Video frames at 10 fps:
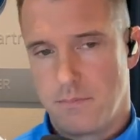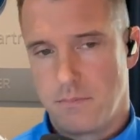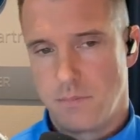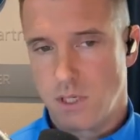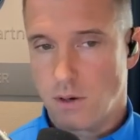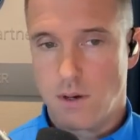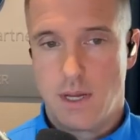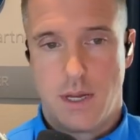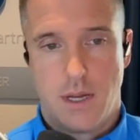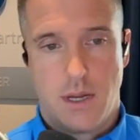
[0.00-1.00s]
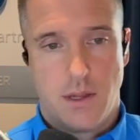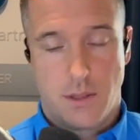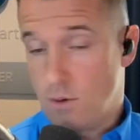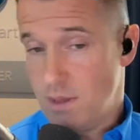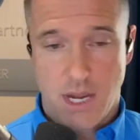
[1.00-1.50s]
So the
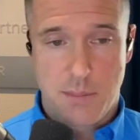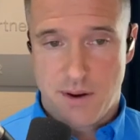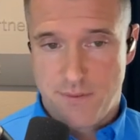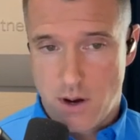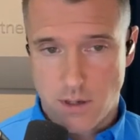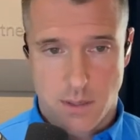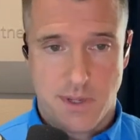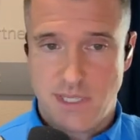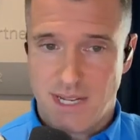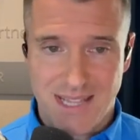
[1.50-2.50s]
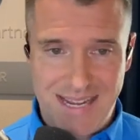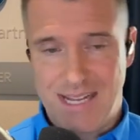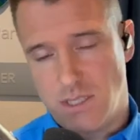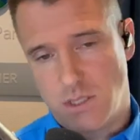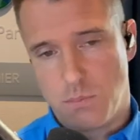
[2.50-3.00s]
great thing about volume is it
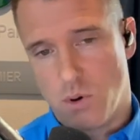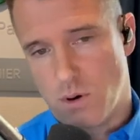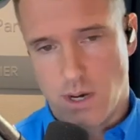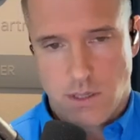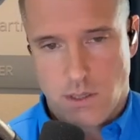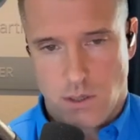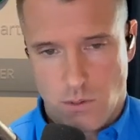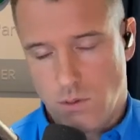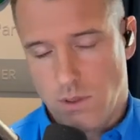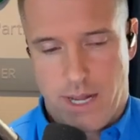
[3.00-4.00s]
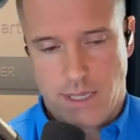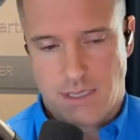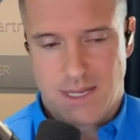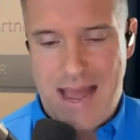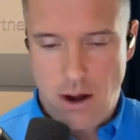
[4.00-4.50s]
leans more into the Google Ads
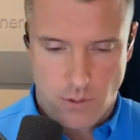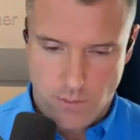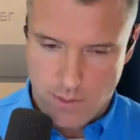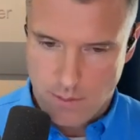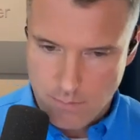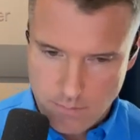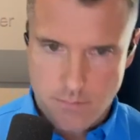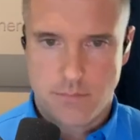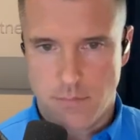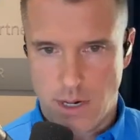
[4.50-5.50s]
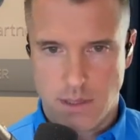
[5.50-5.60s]
algorithm, right?